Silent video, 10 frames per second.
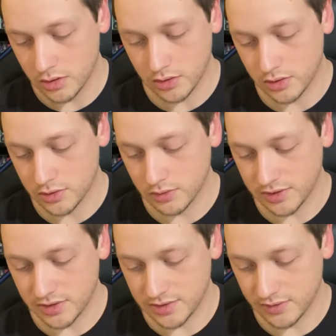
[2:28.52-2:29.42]
So
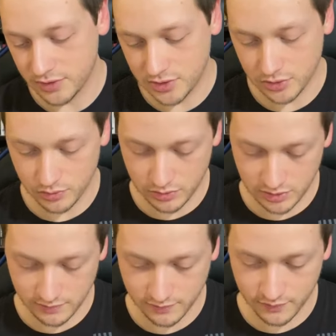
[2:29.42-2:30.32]
1972, the
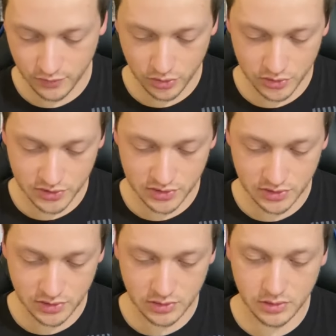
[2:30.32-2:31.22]
first
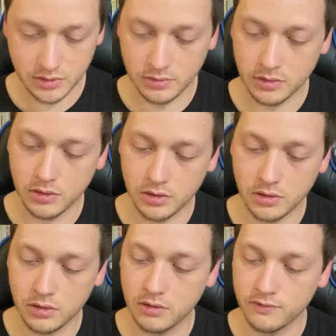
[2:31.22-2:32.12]

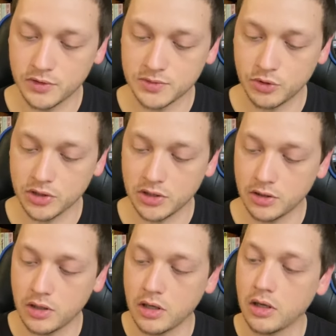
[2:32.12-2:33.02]
book
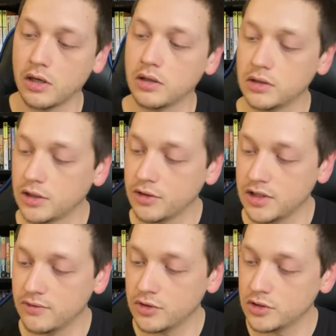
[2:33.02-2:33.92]
here, Larry
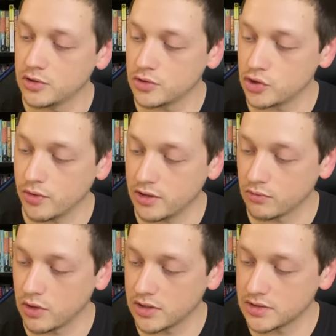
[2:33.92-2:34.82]
Niven, Joanna
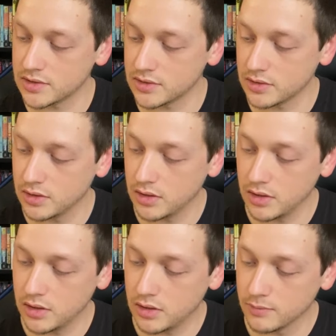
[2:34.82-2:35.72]
Russ,
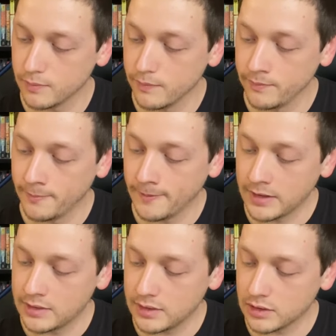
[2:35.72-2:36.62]
a
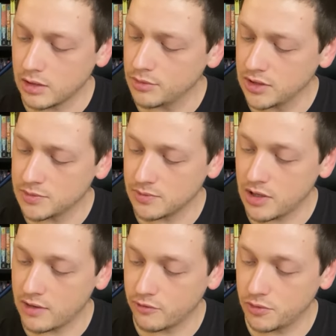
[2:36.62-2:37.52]
couple names I'm
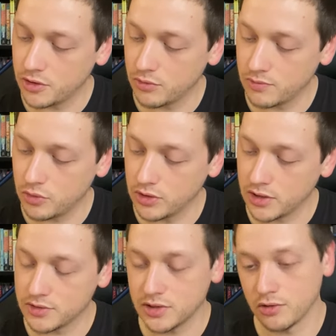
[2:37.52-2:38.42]
not familiar with, Paul
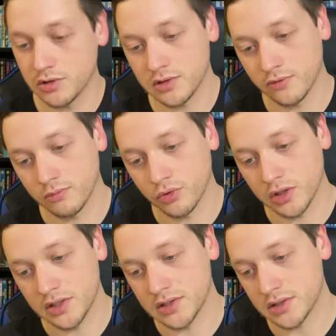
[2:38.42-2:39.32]
Anderson, Christopher
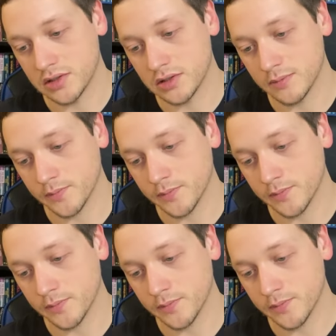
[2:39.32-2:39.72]
Priest.